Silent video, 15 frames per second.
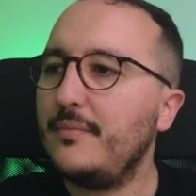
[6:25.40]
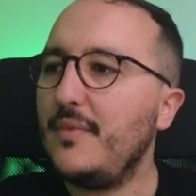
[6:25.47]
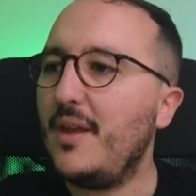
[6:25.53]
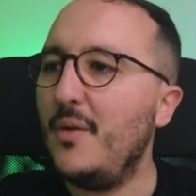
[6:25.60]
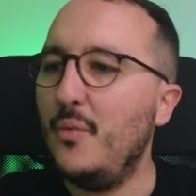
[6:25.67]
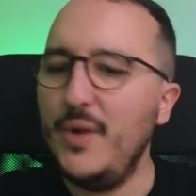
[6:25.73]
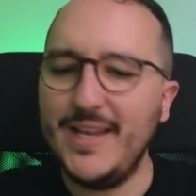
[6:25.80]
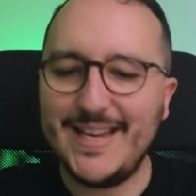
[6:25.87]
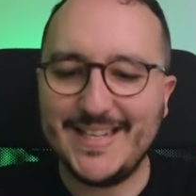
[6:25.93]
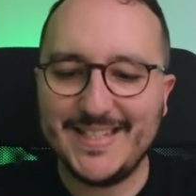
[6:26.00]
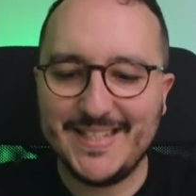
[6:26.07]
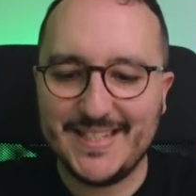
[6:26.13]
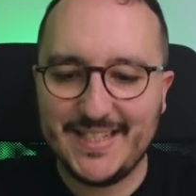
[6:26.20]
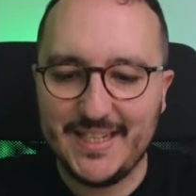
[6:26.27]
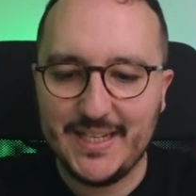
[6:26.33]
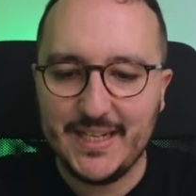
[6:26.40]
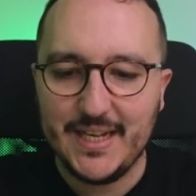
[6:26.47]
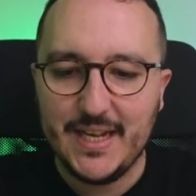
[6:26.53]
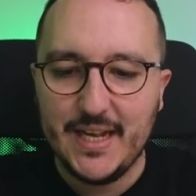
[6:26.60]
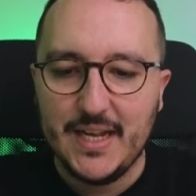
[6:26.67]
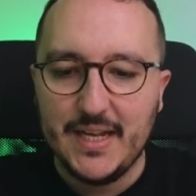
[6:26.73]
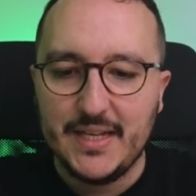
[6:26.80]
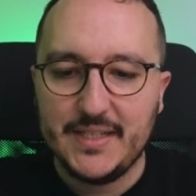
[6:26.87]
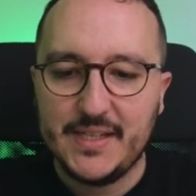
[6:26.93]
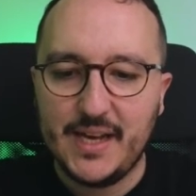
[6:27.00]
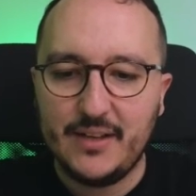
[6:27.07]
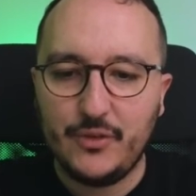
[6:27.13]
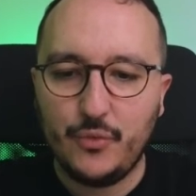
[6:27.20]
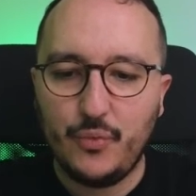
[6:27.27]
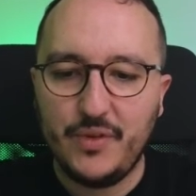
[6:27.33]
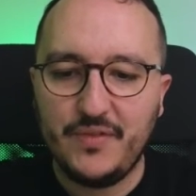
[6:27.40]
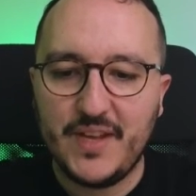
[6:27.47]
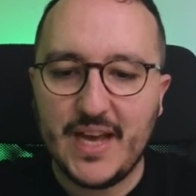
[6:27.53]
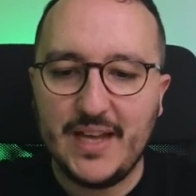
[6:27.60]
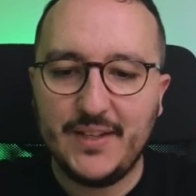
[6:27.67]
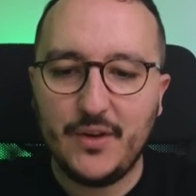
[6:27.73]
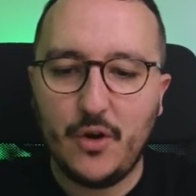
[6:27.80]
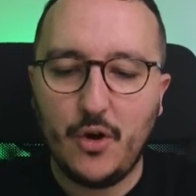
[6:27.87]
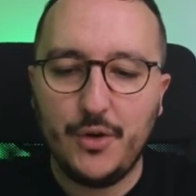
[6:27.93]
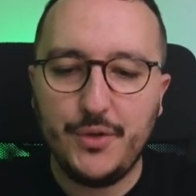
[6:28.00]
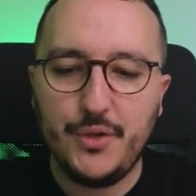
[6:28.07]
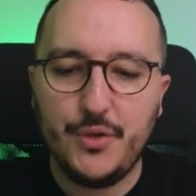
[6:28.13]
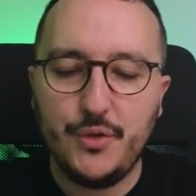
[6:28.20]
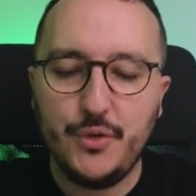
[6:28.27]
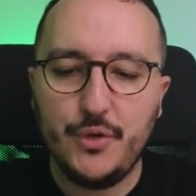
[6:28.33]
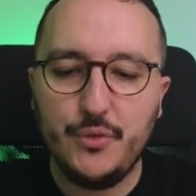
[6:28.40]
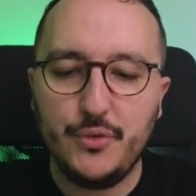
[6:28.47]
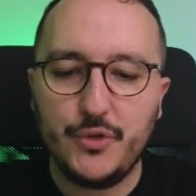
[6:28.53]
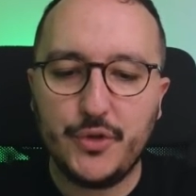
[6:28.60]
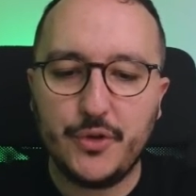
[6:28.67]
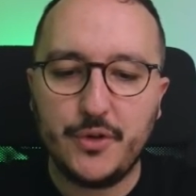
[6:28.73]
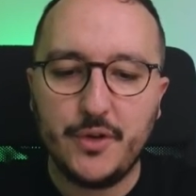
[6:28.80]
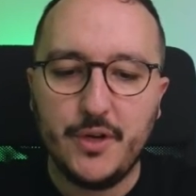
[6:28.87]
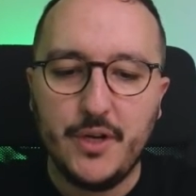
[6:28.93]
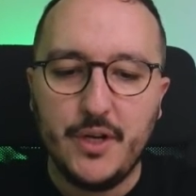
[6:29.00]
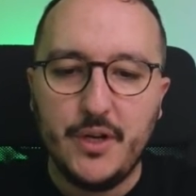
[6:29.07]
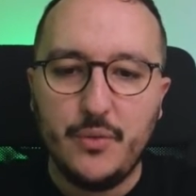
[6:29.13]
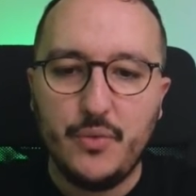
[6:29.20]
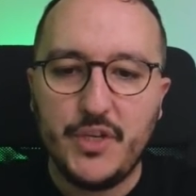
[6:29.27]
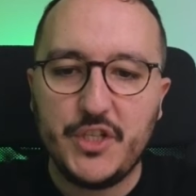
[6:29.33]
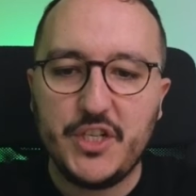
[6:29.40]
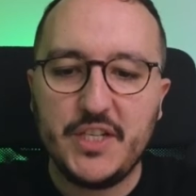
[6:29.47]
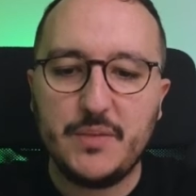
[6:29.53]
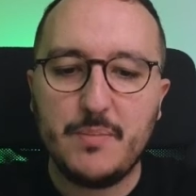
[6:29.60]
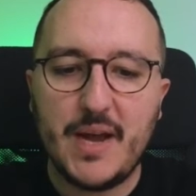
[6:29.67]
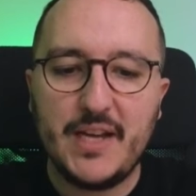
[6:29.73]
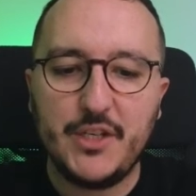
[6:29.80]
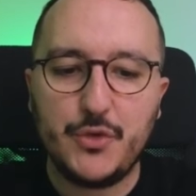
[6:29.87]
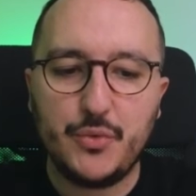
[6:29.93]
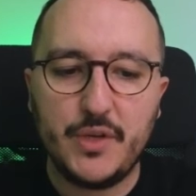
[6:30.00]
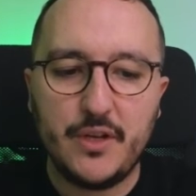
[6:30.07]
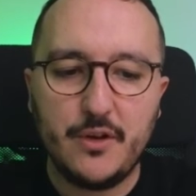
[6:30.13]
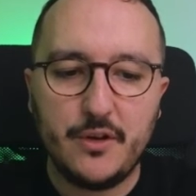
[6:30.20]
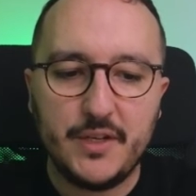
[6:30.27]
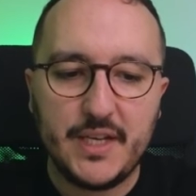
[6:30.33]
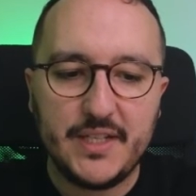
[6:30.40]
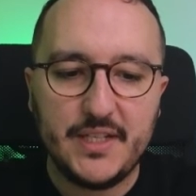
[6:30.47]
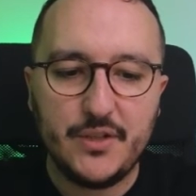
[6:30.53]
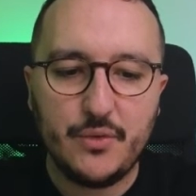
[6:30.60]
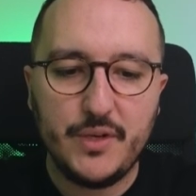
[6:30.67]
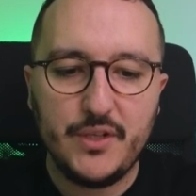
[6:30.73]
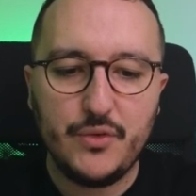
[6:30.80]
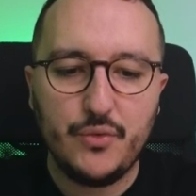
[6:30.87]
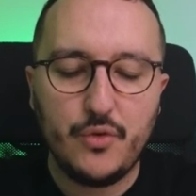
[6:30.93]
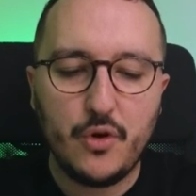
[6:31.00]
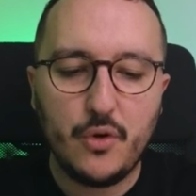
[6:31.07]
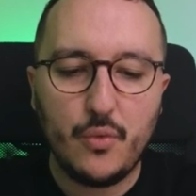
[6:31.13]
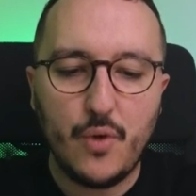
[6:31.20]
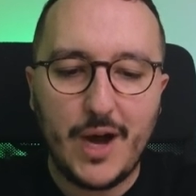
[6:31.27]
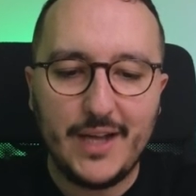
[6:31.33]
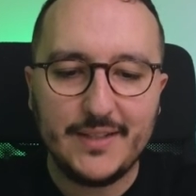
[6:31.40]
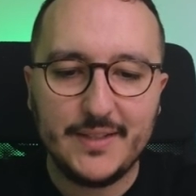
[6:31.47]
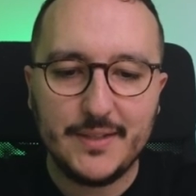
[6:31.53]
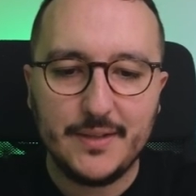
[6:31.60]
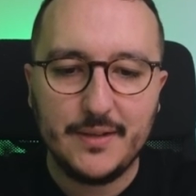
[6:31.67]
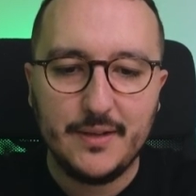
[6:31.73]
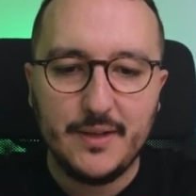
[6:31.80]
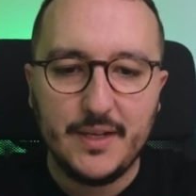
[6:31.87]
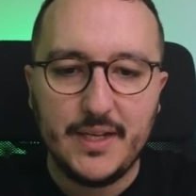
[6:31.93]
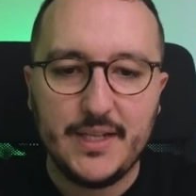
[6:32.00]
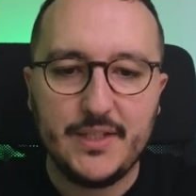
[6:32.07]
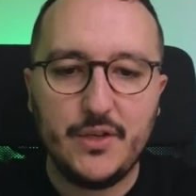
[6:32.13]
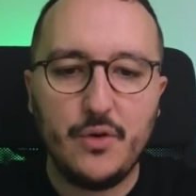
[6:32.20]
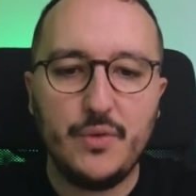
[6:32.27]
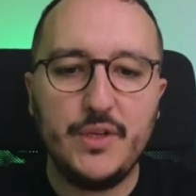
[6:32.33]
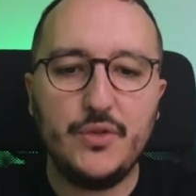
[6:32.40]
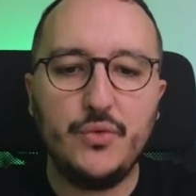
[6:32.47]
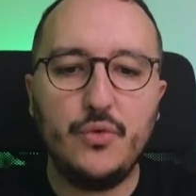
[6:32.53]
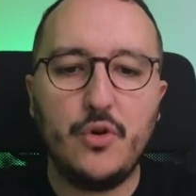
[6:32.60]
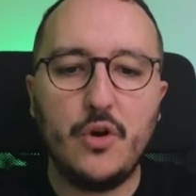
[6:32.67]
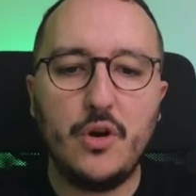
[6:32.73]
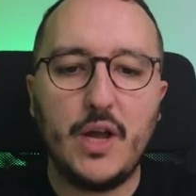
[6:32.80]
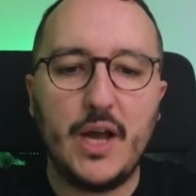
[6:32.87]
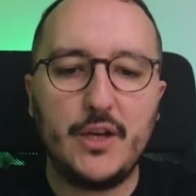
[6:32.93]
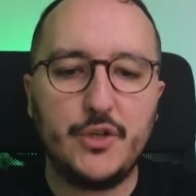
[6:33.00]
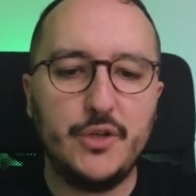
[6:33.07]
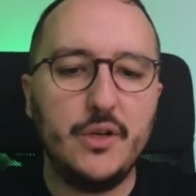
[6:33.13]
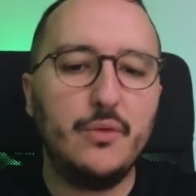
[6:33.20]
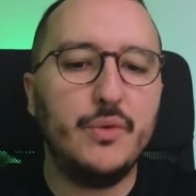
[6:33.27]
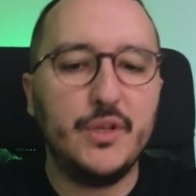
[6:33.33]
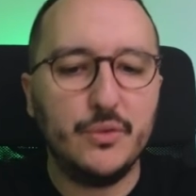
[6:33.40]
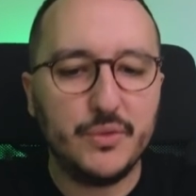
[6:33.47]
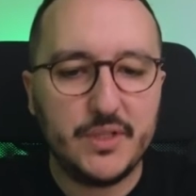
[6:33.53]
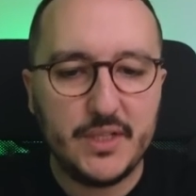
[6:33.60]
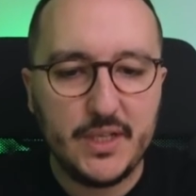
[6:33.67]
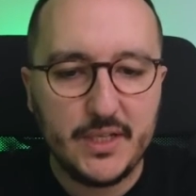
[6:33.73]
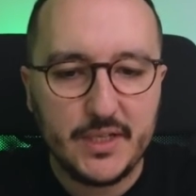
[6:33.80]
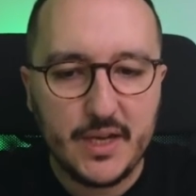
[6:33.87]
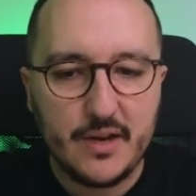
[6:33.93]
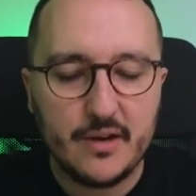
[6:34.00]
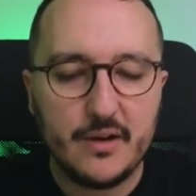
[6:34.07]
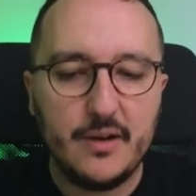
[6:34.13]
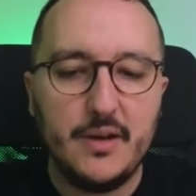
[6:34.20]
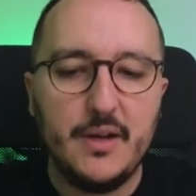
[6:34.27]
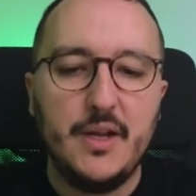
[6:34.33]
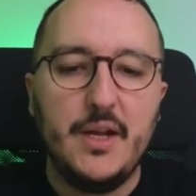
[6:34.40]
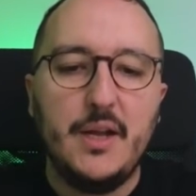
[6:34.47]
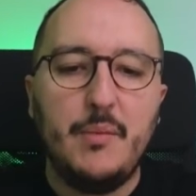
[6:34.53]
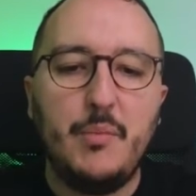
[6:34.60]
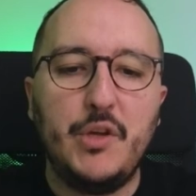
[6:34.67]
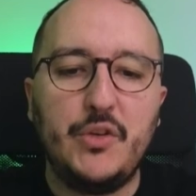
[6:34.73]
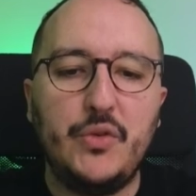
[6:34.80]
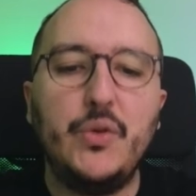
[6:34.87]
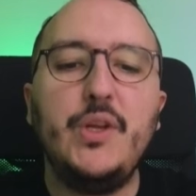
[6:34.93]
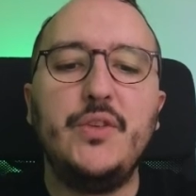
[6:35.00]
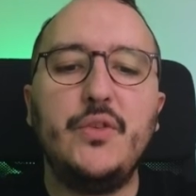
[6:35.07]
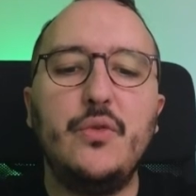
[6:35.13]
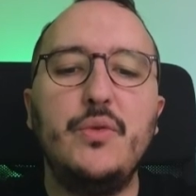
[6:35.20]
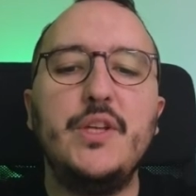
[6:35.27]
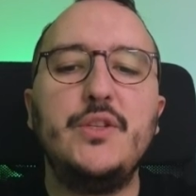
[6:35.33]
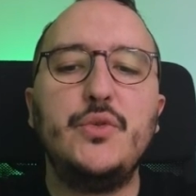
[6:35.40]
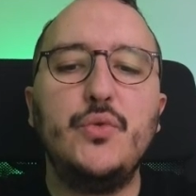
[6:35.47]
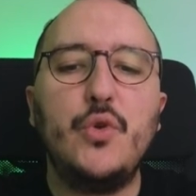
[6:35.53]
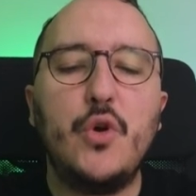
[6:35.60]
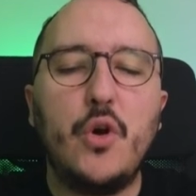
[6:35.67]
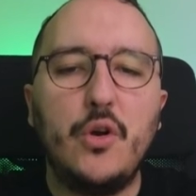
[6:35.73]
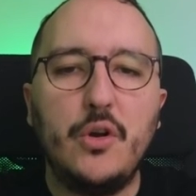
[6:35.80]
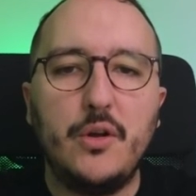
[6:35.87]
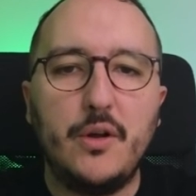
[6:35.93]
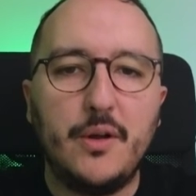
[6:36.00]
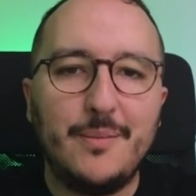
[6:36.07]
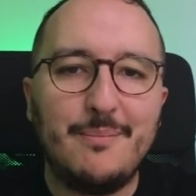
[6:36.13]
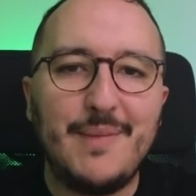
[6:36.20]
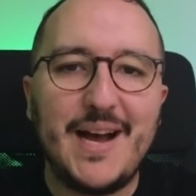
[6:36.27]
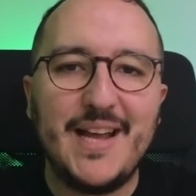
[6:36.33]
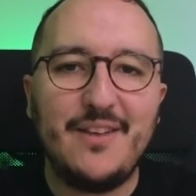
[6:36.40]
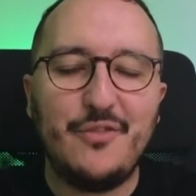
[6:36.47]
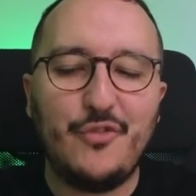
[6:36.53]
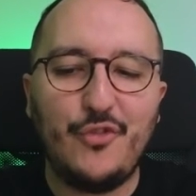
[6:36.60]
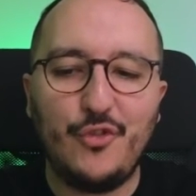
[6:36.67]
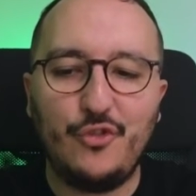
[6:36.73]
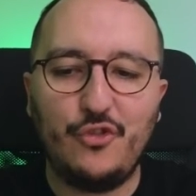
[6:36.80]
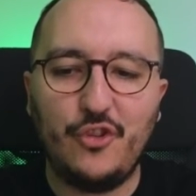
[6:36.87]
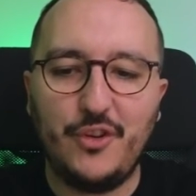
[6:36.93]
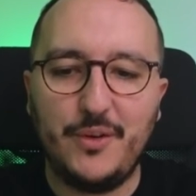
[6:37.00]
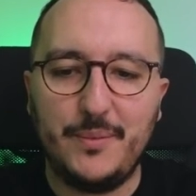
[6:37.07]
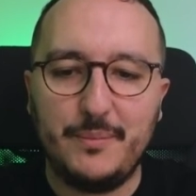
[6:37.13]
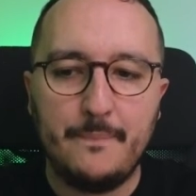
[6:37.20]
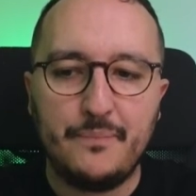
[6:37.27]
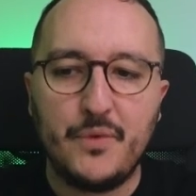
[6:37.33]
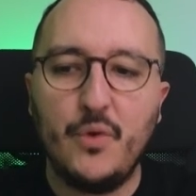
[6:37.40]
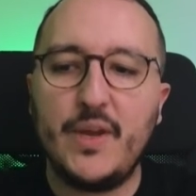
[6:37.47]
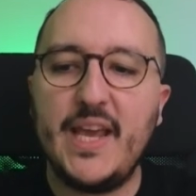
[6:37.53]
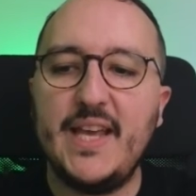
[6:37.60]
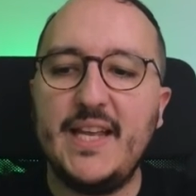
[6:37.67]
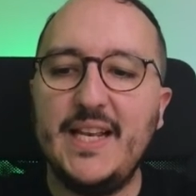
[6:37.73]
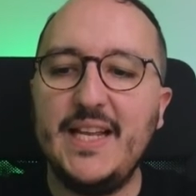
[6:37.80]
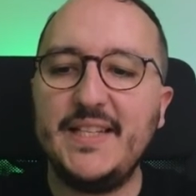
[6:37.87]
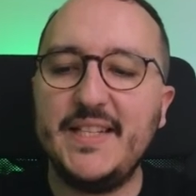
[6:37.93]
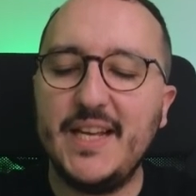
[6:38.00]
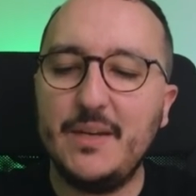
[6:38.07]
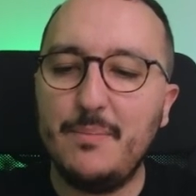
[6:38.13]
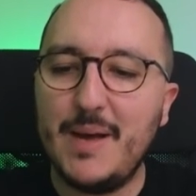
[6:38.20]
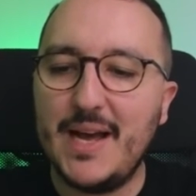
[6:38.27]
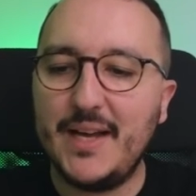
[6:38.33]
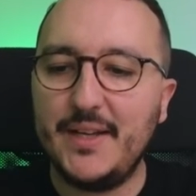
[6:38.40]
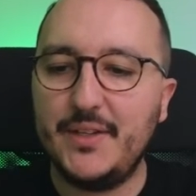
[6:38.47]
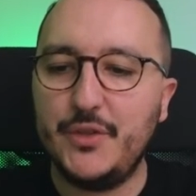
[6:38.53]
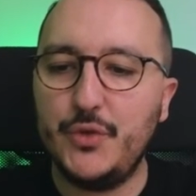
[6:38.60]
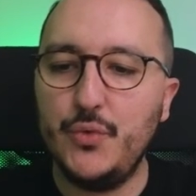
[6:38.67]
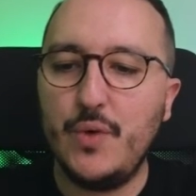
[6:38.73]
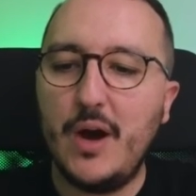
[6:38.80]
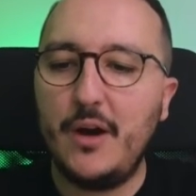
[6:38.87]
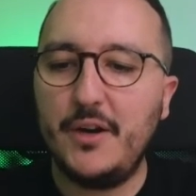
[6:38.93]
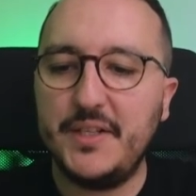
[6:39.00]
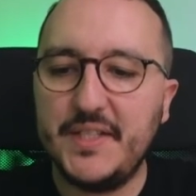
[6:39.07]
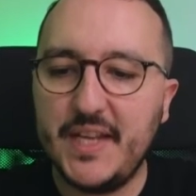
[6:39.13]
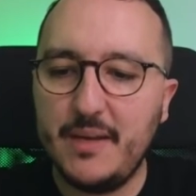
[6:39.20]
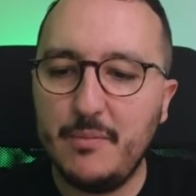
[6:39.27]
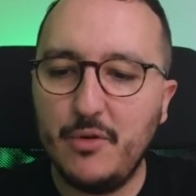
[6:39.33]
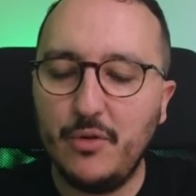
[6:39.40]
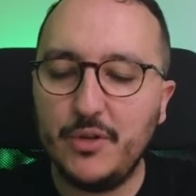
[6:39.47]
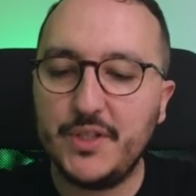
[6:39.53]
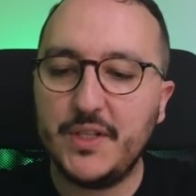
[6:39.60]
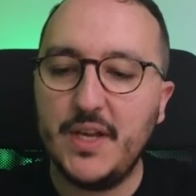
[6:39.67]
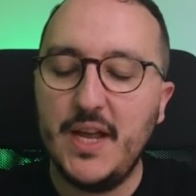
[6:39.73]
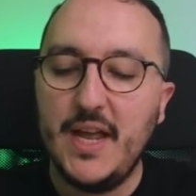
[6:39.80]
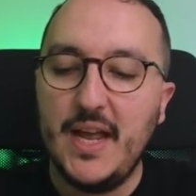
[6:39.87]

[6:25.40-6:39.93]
we can see that we've got on new user, which is my trigger that is going to call what? It's going to call, actually, oh, we don't see it here, but it's going to call my function. Okay, let's get back to our tables.